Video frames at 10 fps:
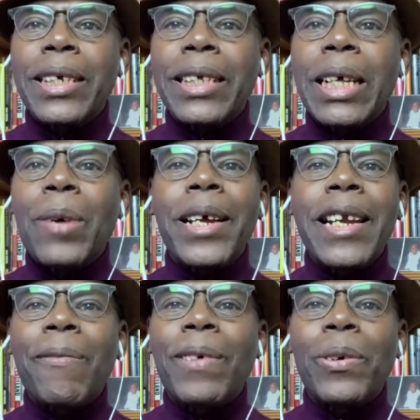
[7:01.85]
with, they were
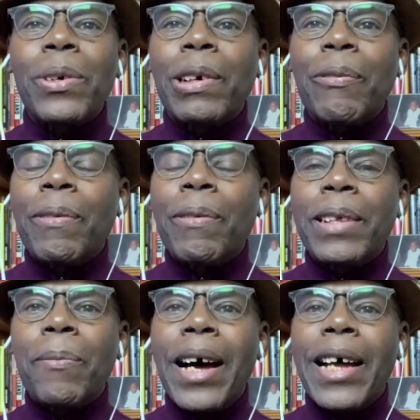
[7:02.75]
never going to favor
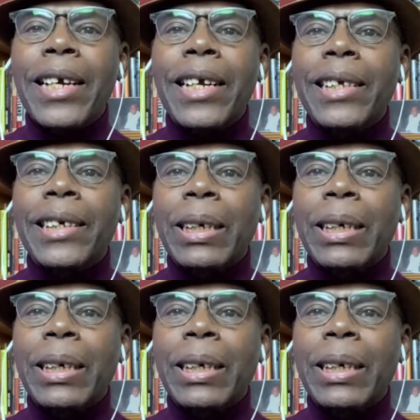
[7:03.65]
them under the